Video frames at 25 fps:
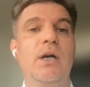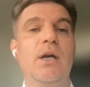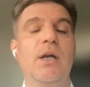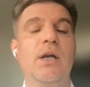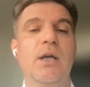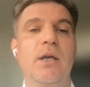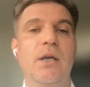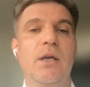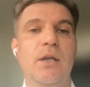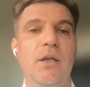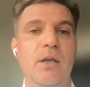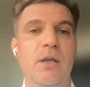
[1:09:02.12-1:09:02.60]

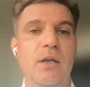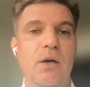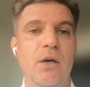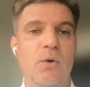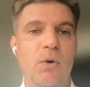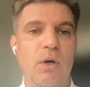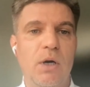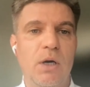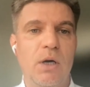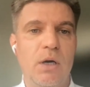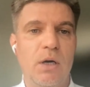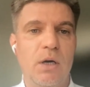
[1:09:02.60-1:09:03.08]
where
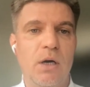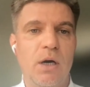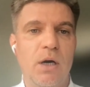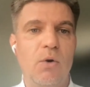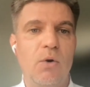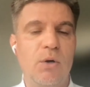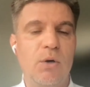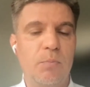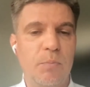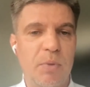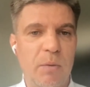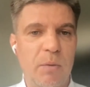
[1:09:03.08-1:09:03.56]

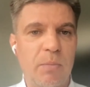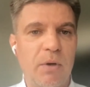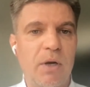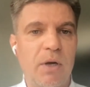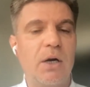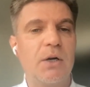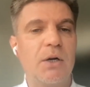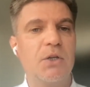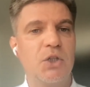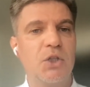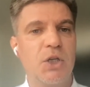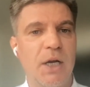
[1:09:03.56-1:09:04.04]
our
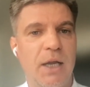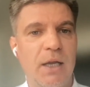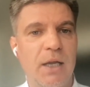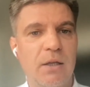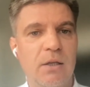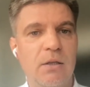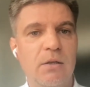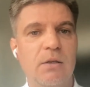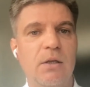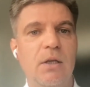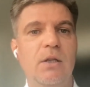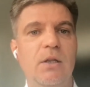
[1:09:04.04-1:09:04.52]
people are
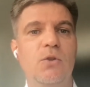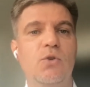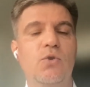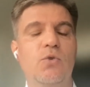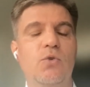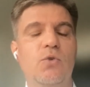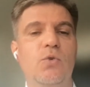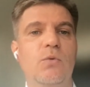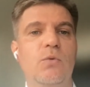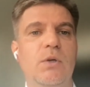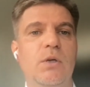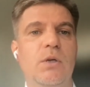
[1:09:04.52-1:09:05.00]
trained
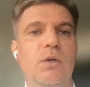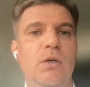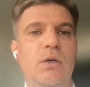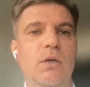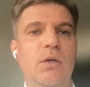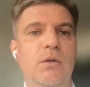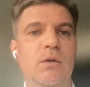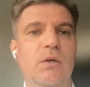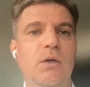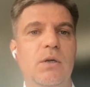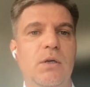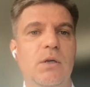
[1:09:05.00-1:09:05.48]
into
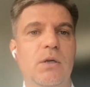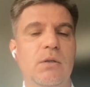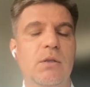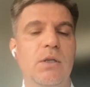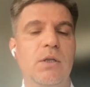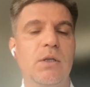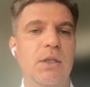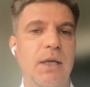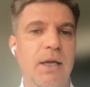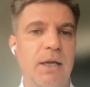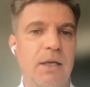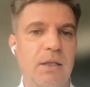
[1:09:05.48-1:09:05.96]

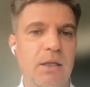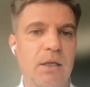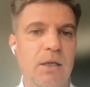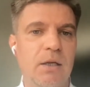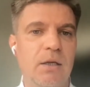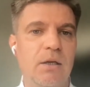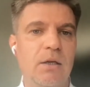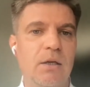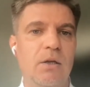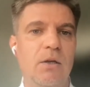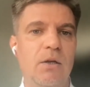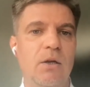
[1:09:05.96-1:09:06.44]

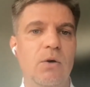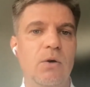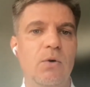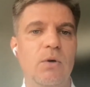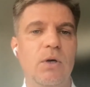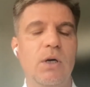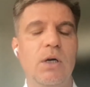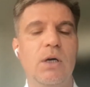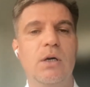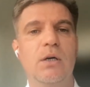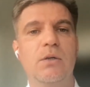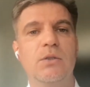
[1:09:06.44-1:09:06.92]
detecting
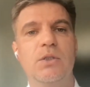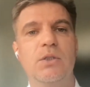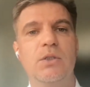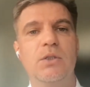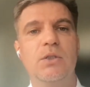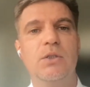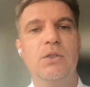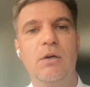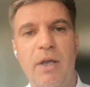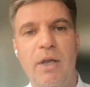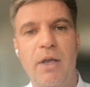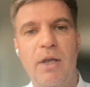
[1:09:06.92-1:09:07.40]

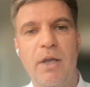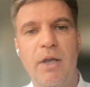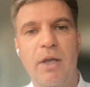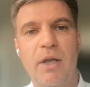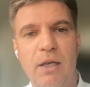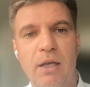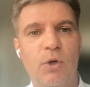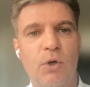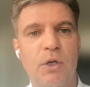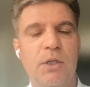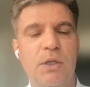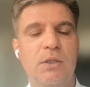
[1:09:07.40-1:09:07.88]

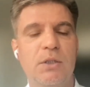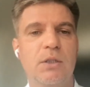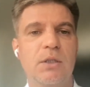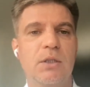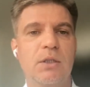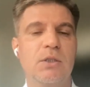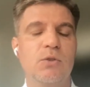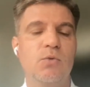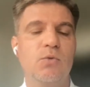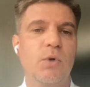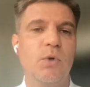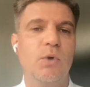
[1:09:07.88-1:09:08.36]
surveillance,
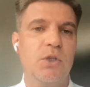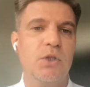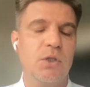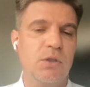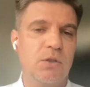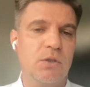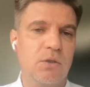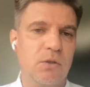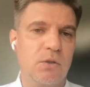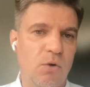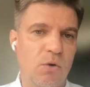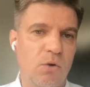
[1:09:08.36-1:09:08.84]
for
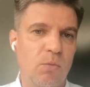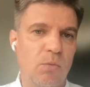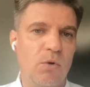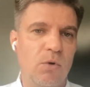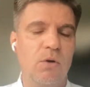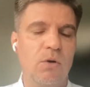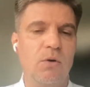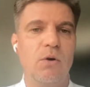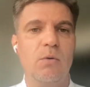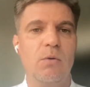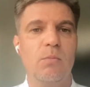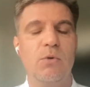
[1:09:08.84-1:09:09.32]
instance, which
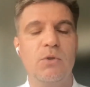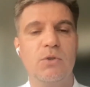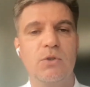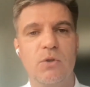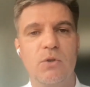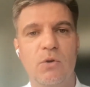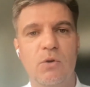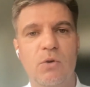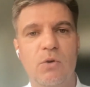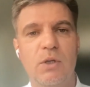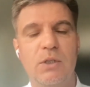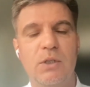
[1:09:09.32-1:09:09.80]
is
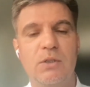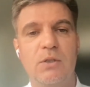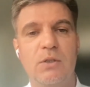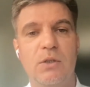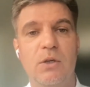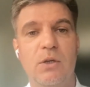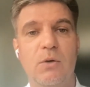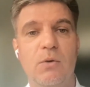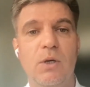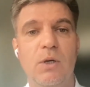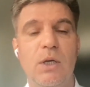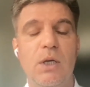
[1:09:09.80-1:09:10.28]
almost
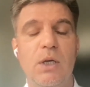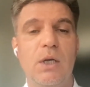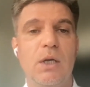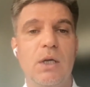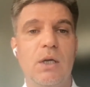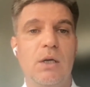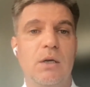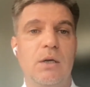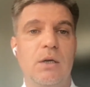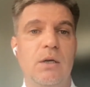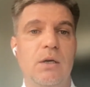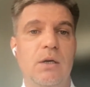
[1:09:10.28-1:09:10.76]
always
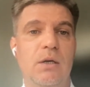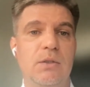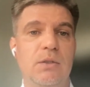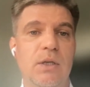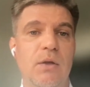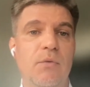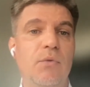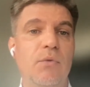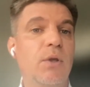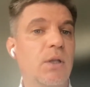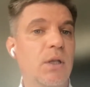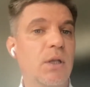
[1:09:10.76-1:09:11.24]

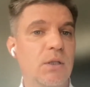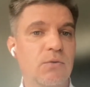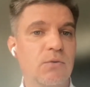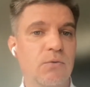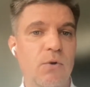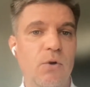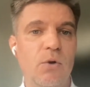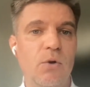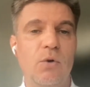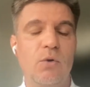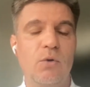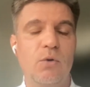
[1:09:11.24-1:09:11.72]

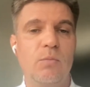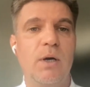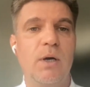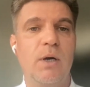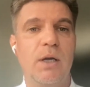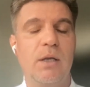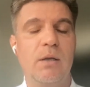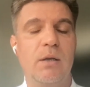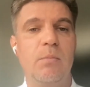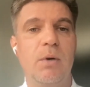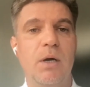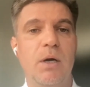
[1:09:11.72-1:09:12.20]
something that's
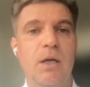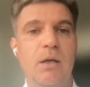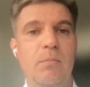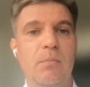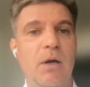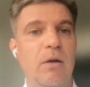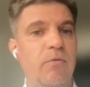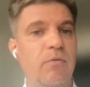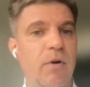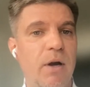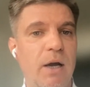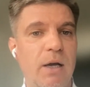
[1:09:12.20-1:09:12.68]
followed by
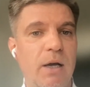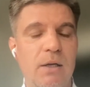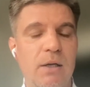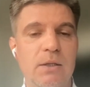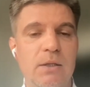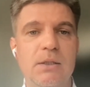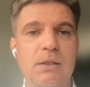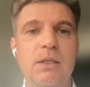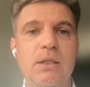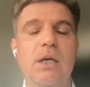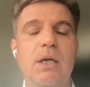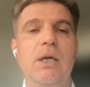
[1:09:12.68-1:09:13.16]

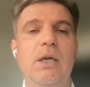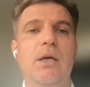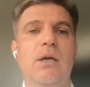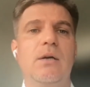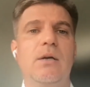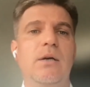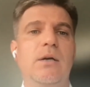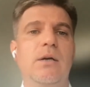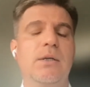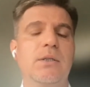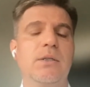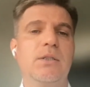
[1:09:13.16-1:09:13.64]

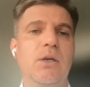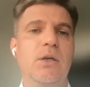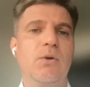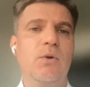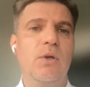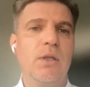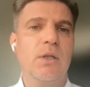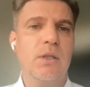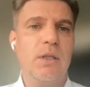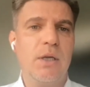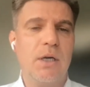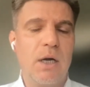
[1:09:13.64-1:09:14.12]
violence.
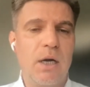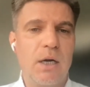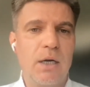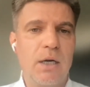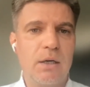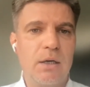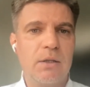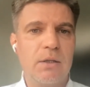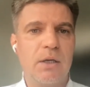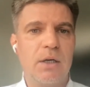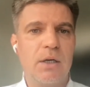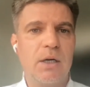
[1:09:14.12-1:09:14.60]
So
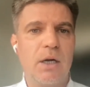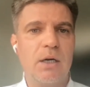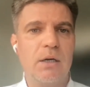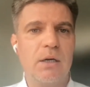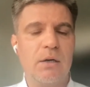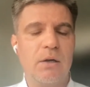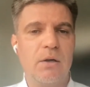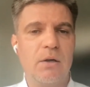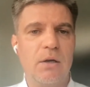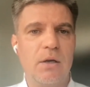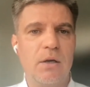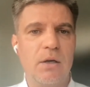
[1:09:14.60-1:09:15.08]
there
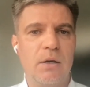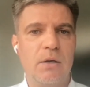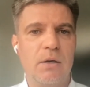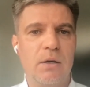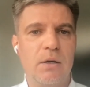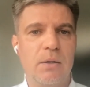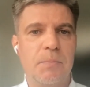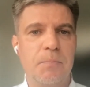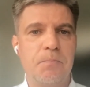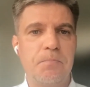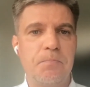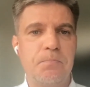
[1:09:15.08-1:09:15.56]
are